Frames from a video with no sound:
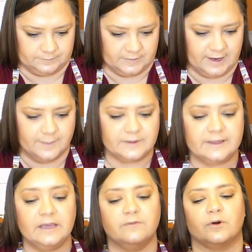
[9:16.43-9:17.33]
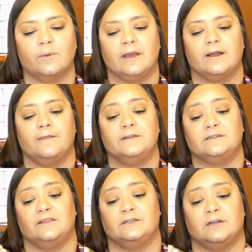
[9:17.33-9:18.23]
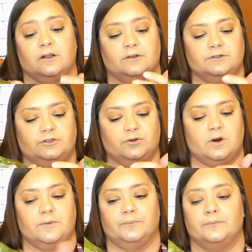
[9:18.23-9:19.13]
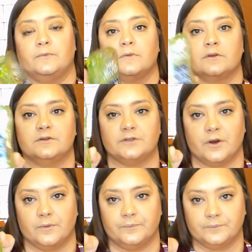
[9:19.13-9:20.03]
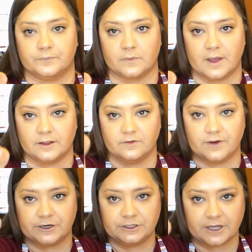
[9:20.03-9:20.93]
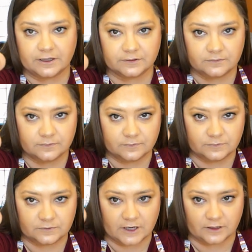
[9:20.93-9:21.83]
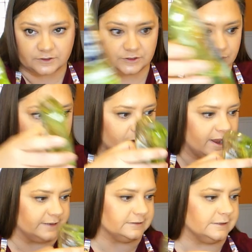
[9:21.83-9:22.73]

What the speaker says: And I believe Roanne got this at the dollar store. So, aloe vera gel, dollar store brand.